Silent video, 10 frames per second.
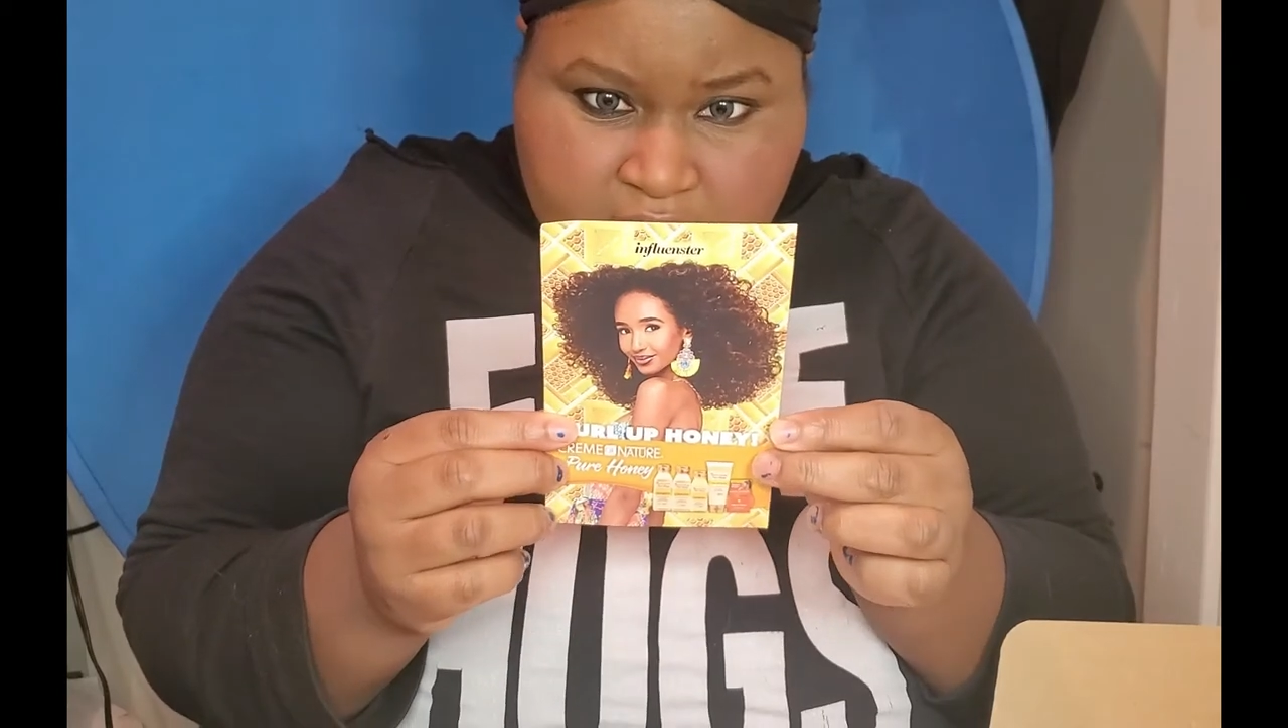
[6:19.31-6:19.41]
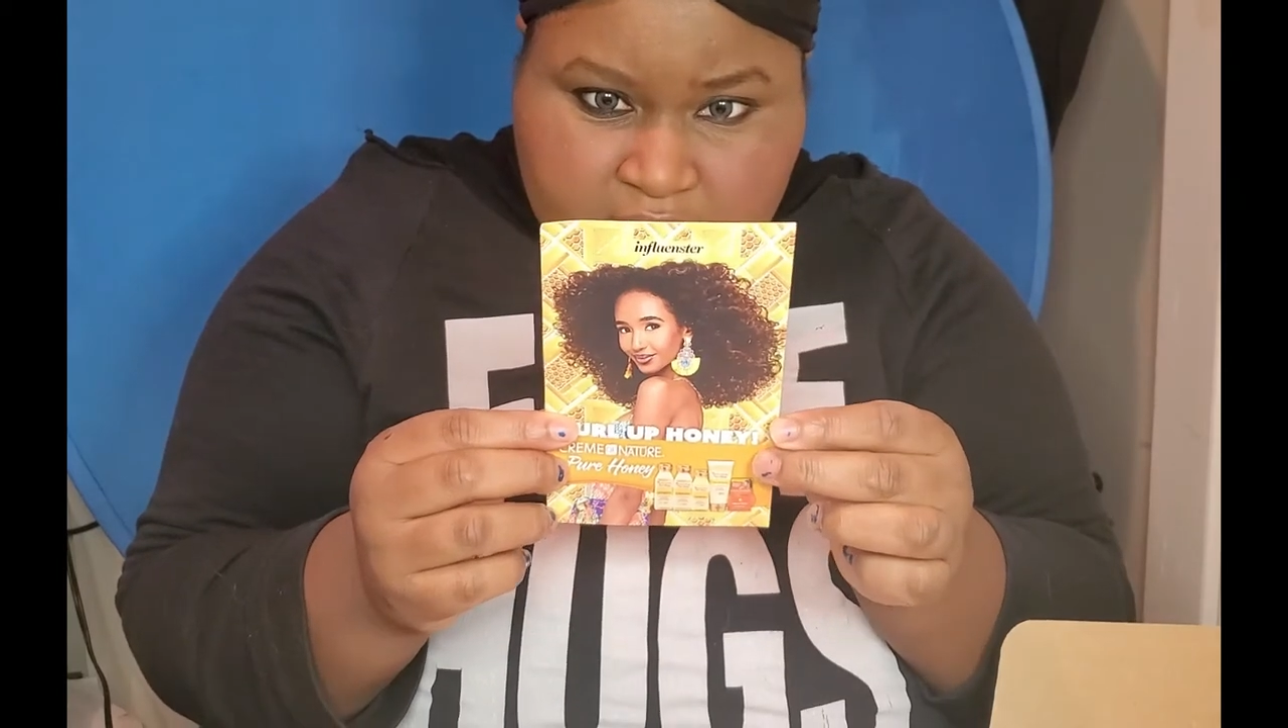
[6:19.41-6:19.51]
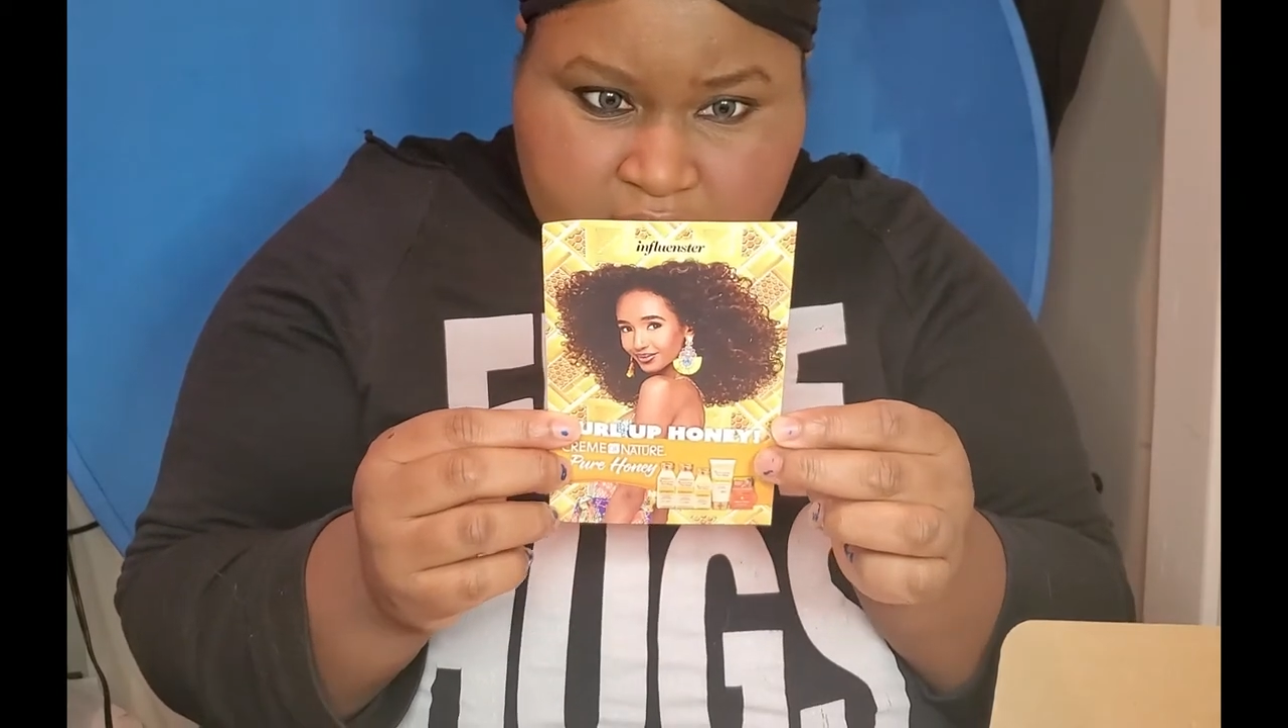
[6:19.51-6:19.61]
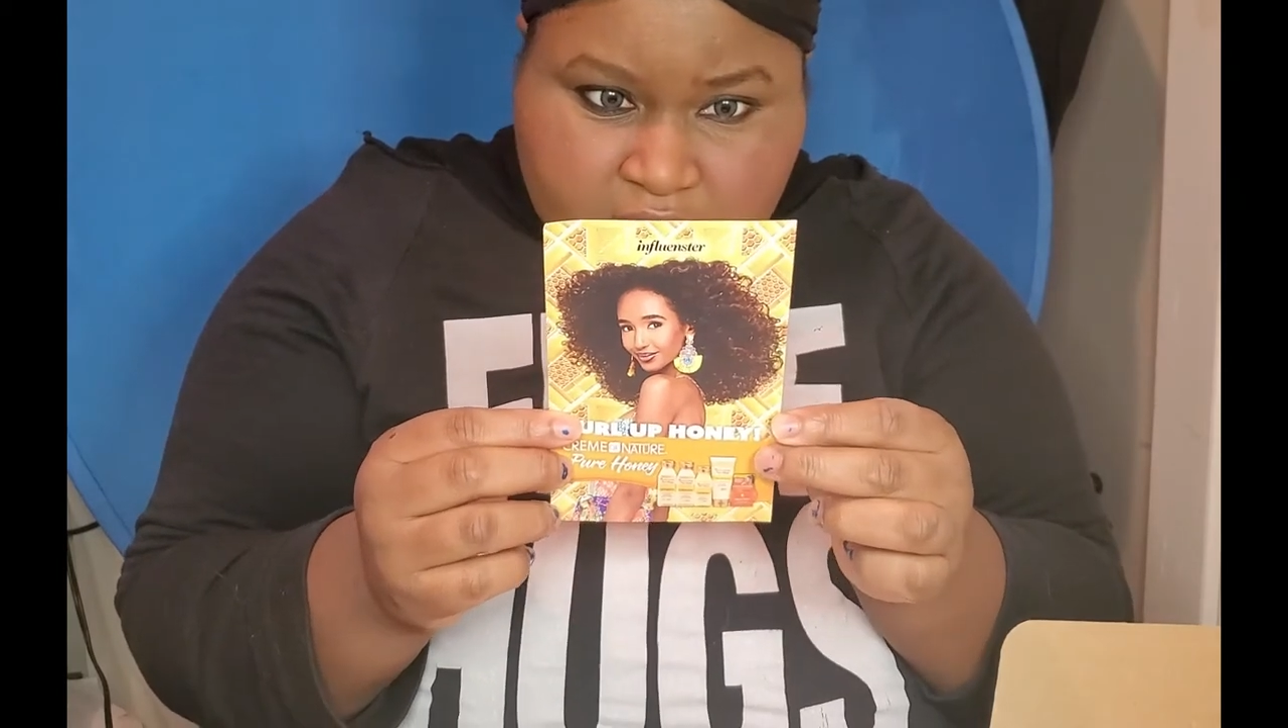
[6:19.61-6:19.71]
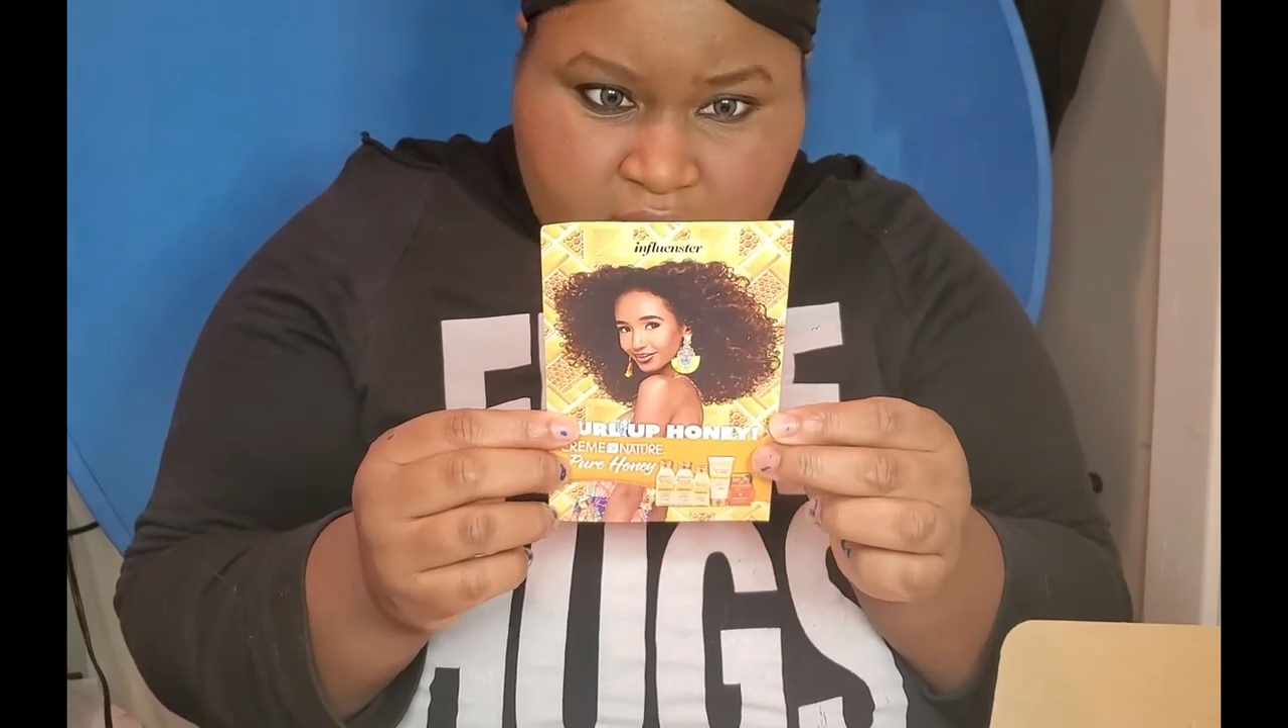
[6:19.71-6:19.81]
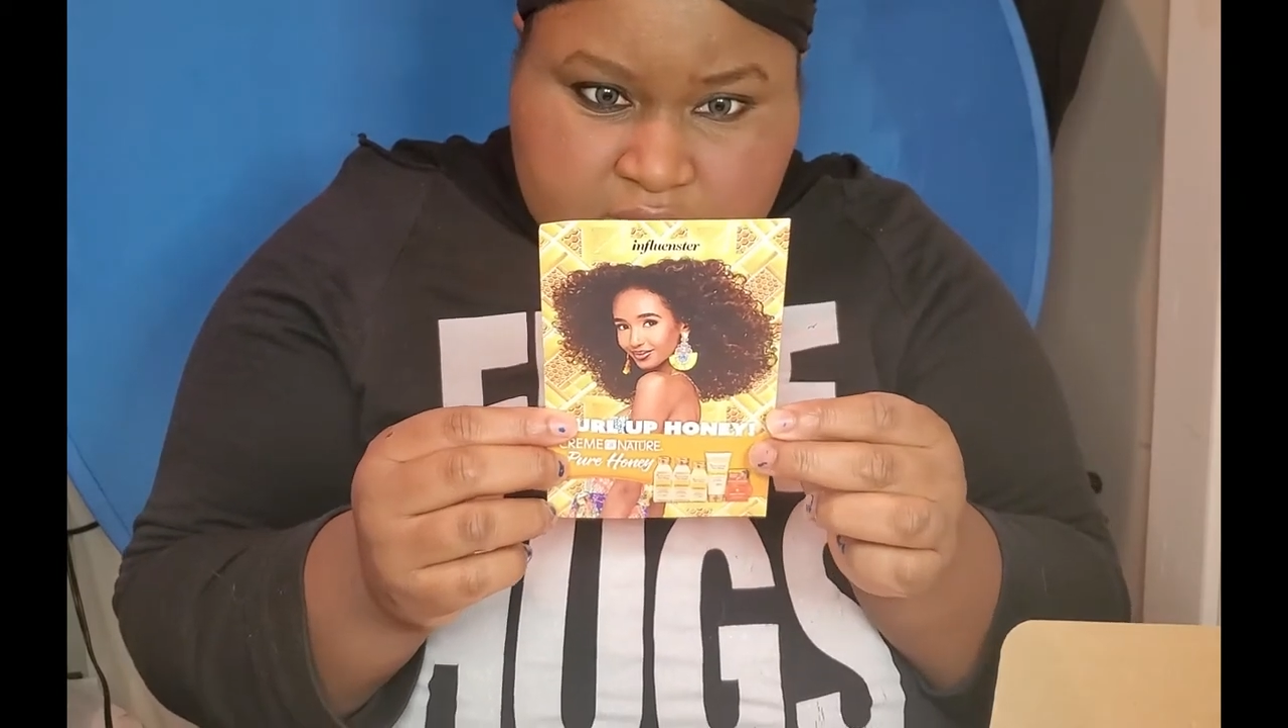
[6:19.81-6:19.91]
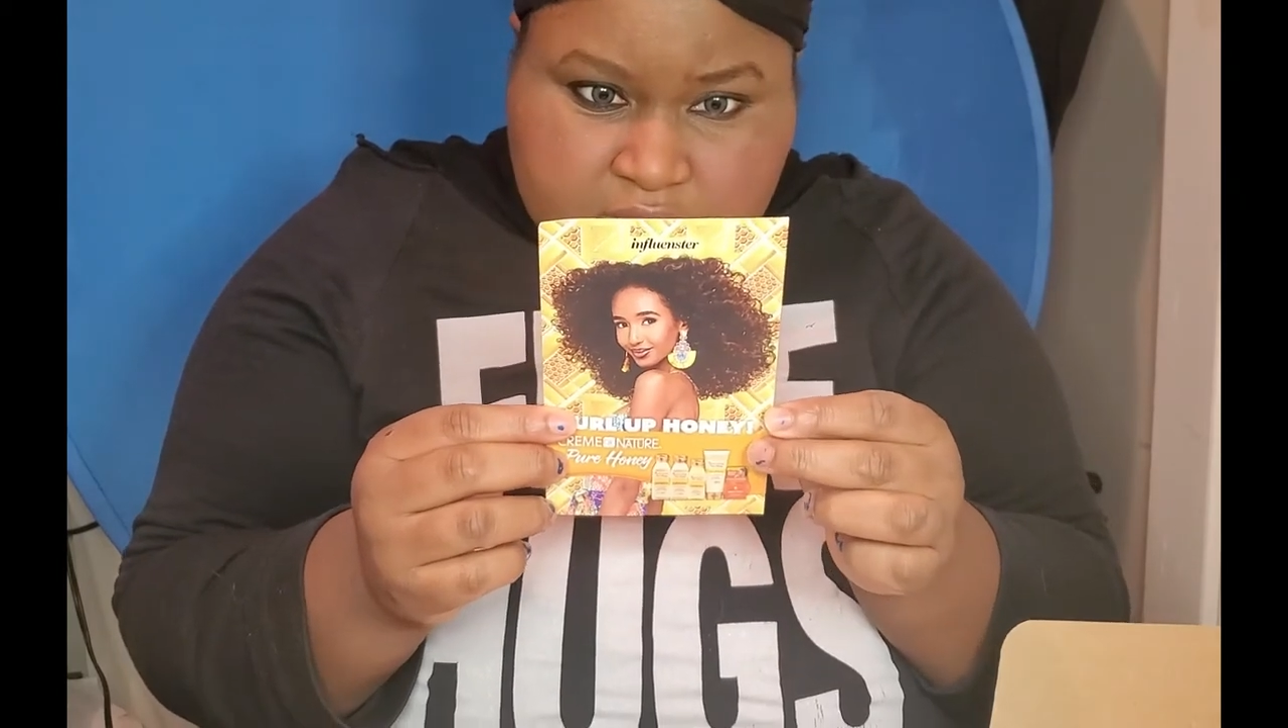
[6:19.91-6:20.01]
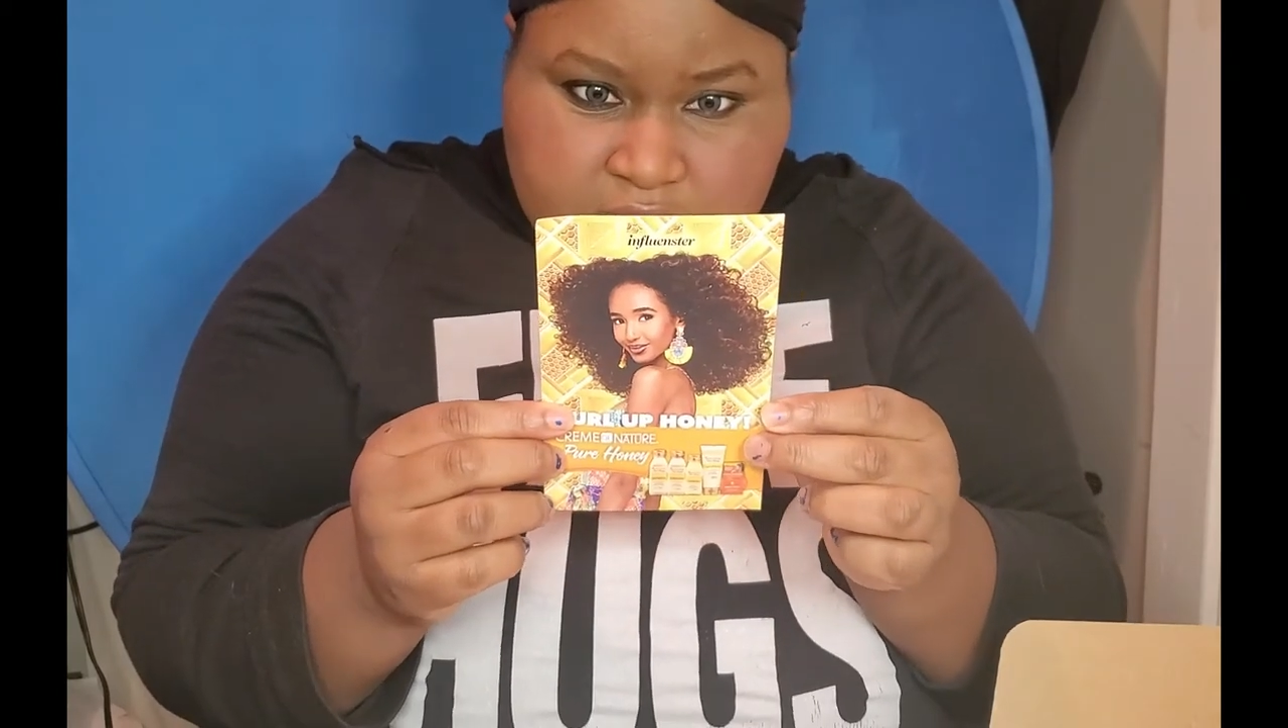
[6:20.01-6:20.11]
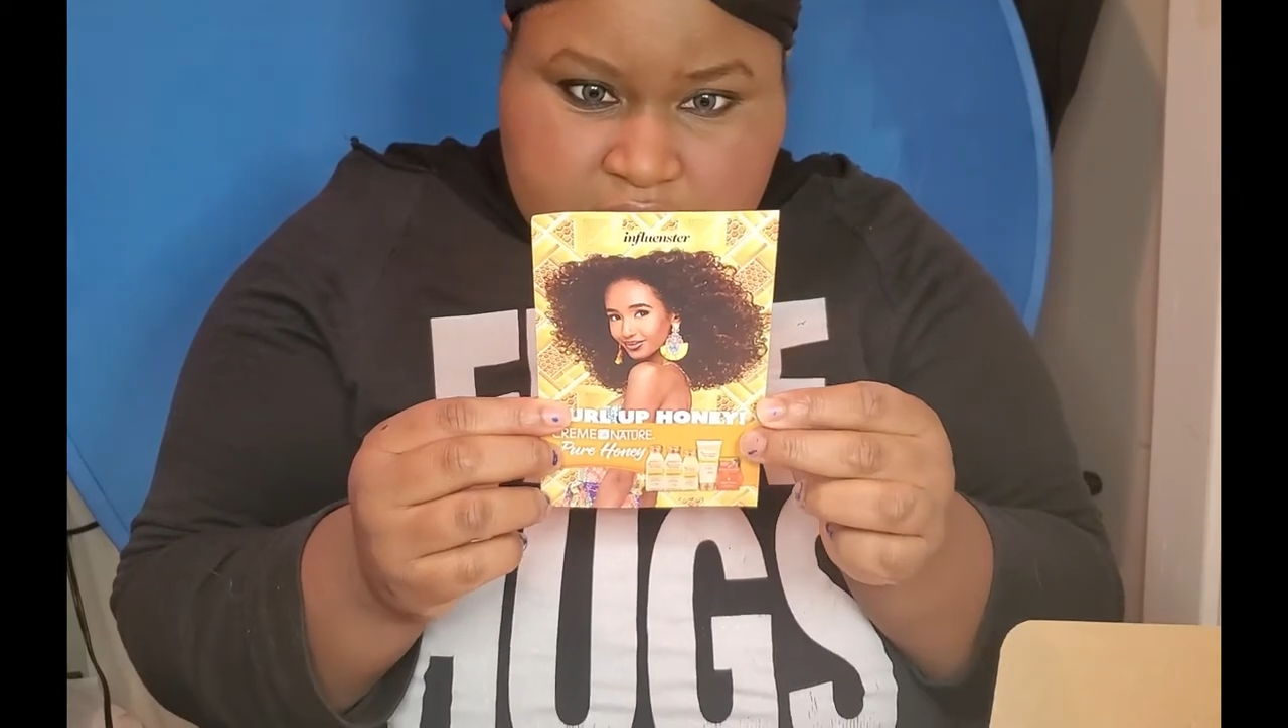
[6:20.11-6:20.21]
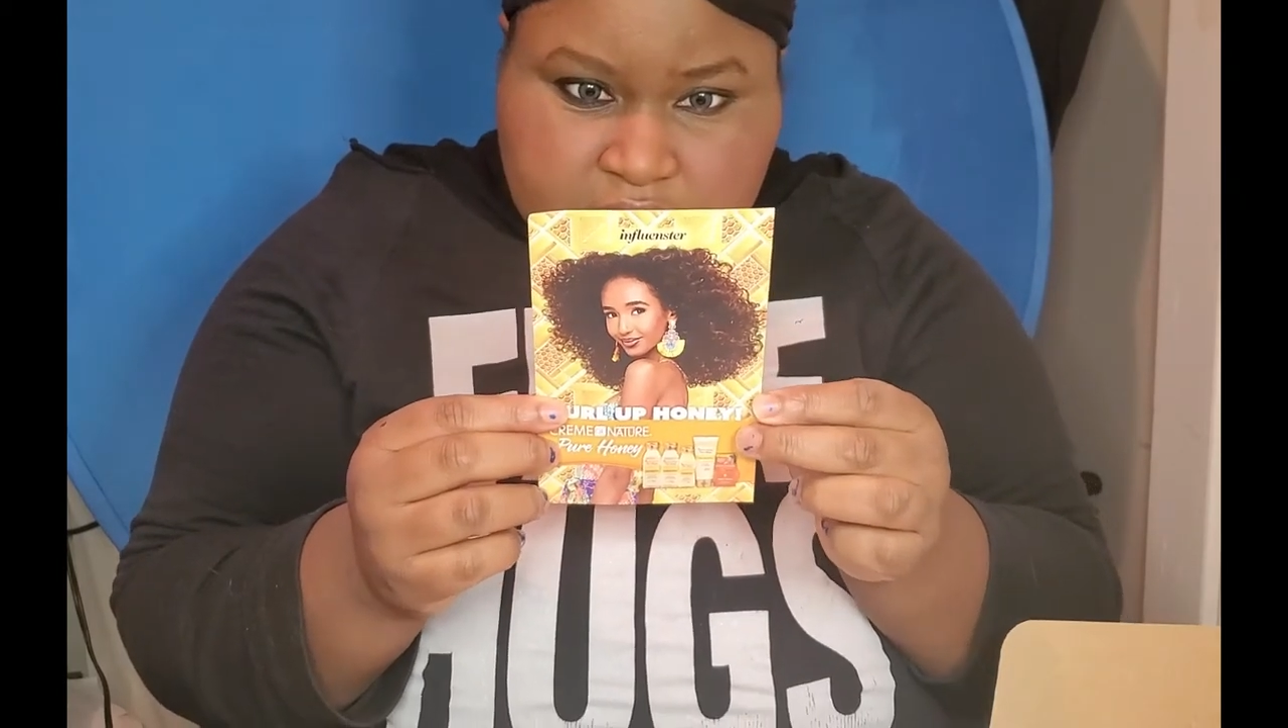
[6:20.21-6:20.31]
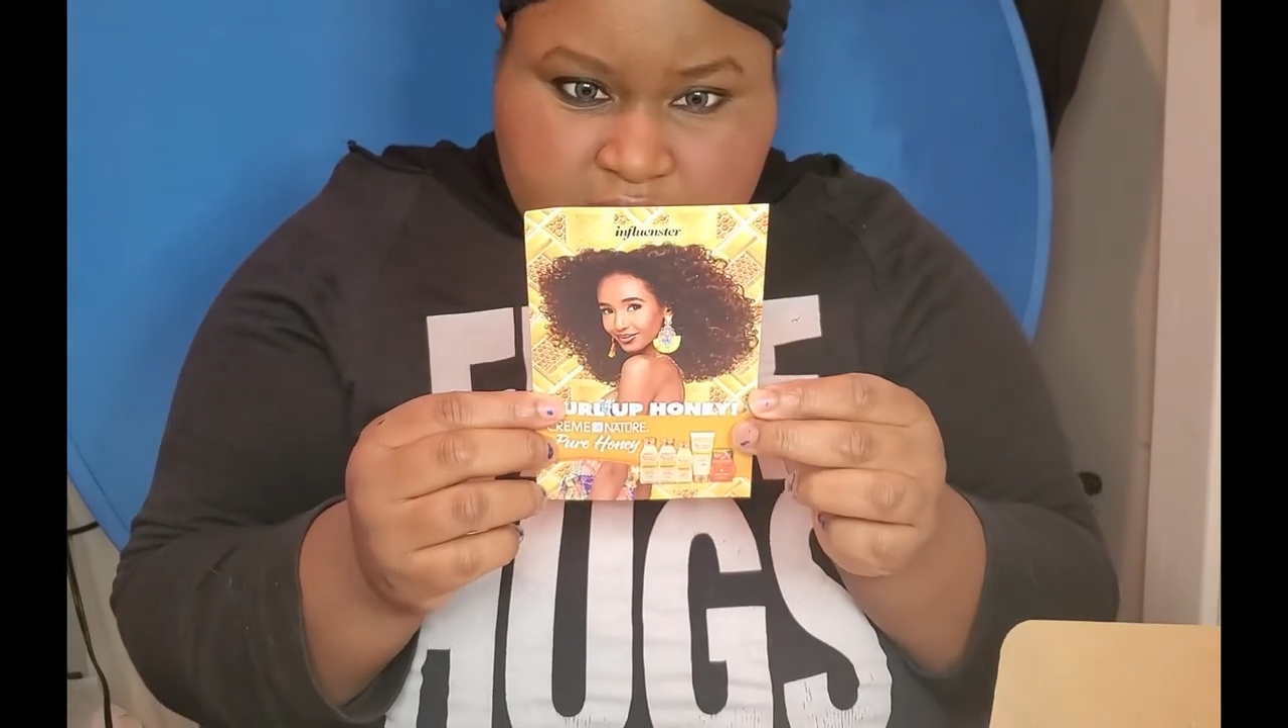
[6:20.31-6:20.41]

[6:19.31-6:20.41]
Congratulations,